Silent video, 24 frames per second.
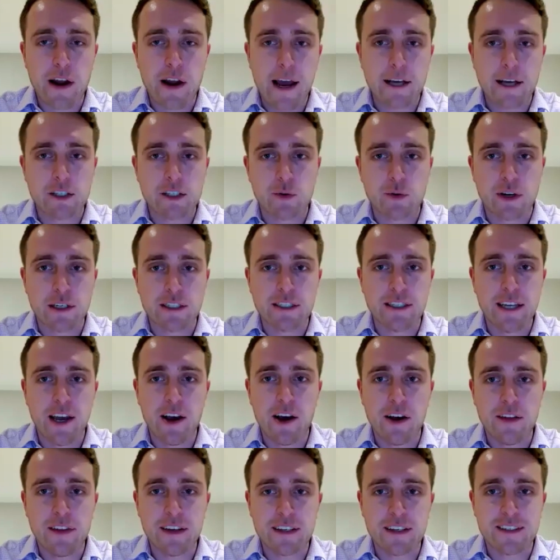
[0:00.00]
Ag, so we're going to stay
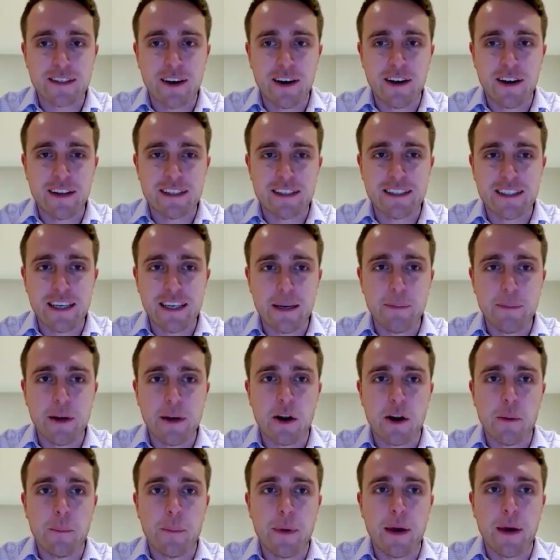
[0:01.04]
on this theme
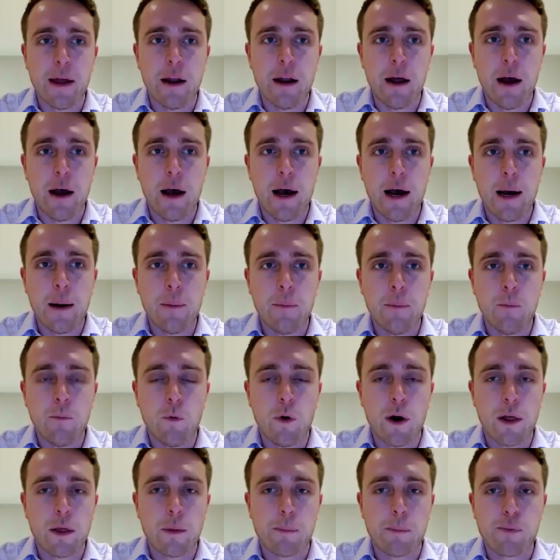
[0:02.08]
here a bit.
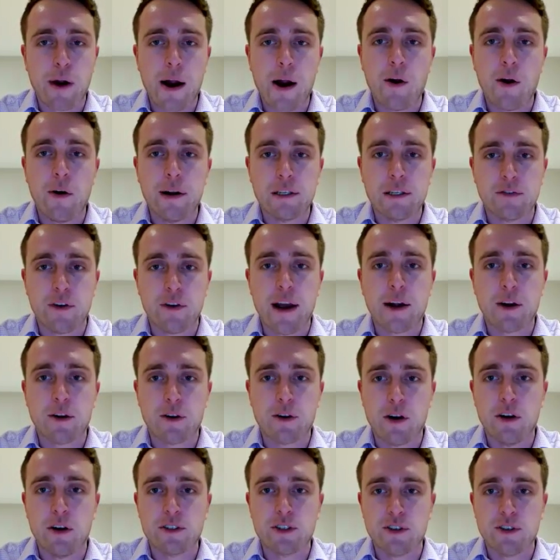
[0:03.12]
One of the priorities for
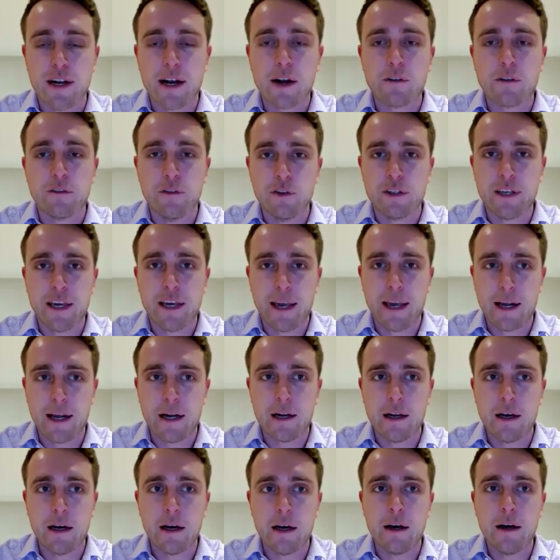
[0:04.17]
agriculture and Agri-Food
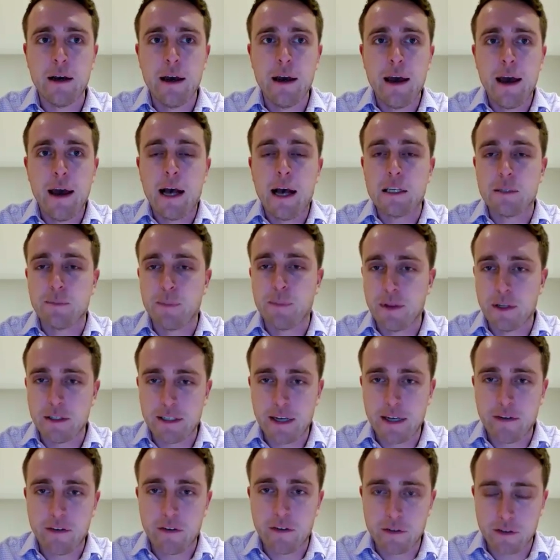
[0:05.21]
Canada has been
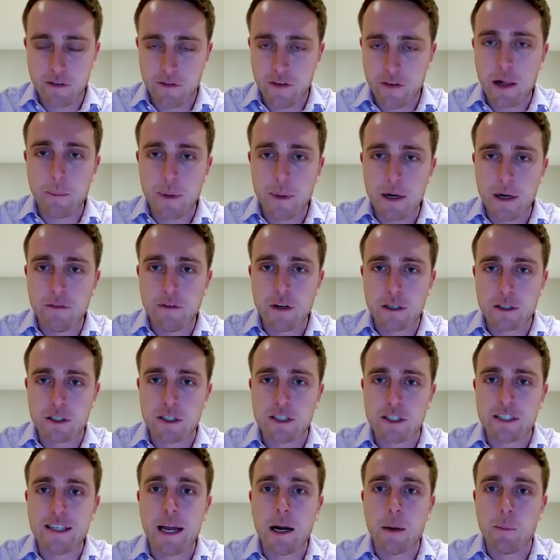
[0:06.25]
the development of a
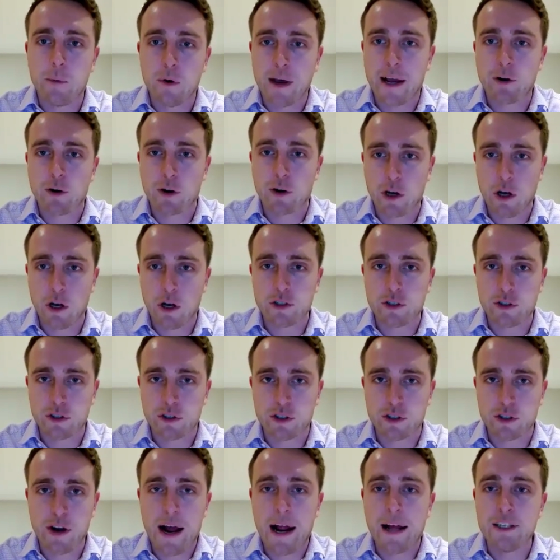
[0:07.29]
sustainable agriculture
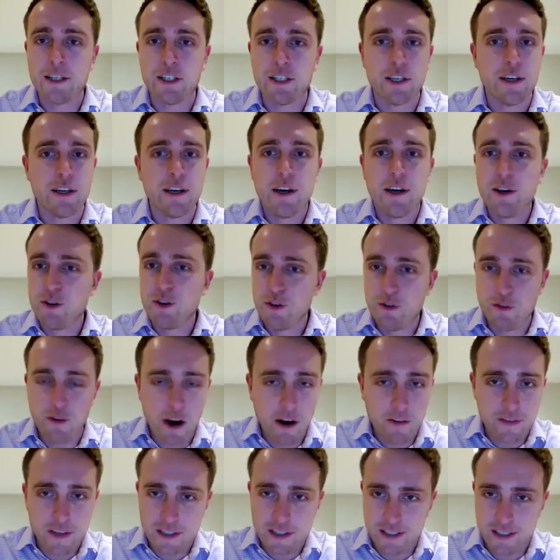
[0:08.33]
strategy. You've
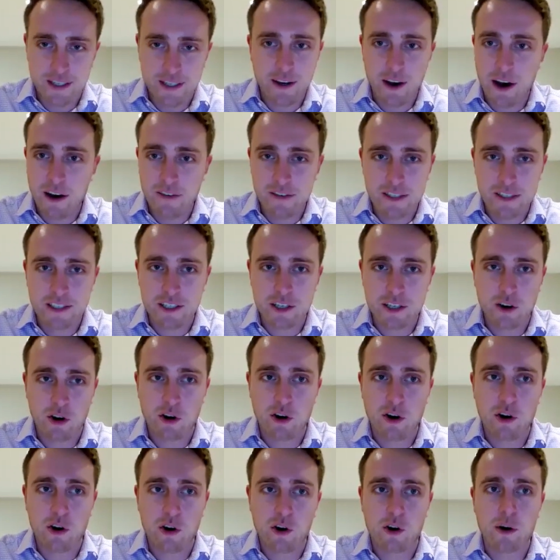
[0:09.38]
obviously
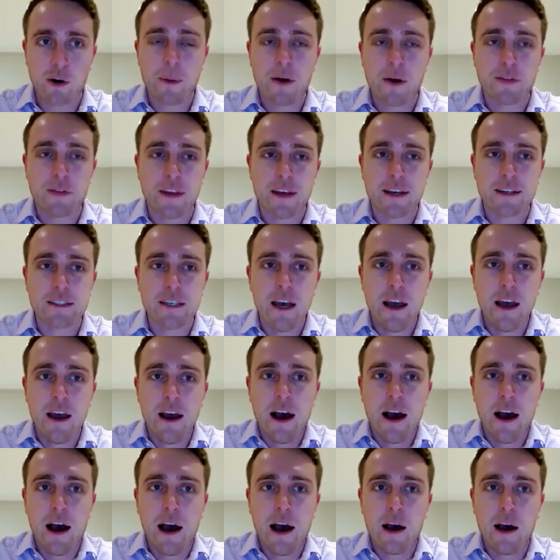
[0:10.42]
heard about this.
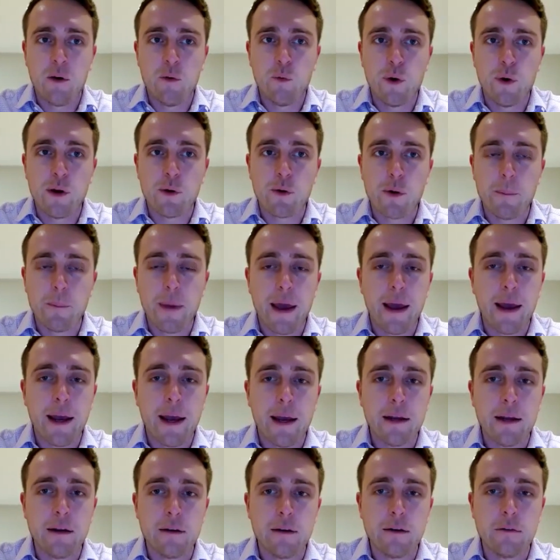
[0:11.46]

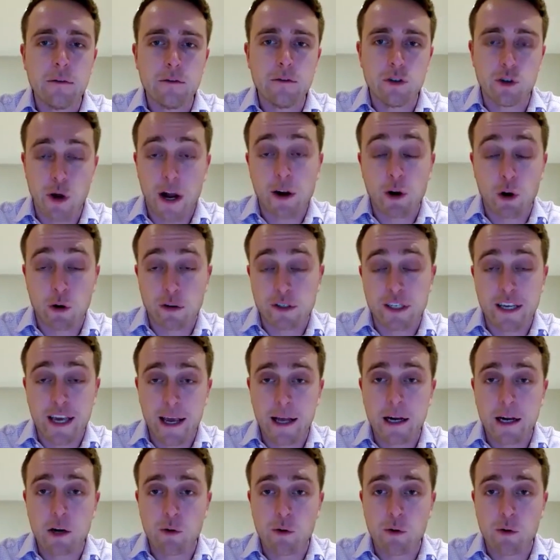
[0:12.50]
Grain Growers of Canada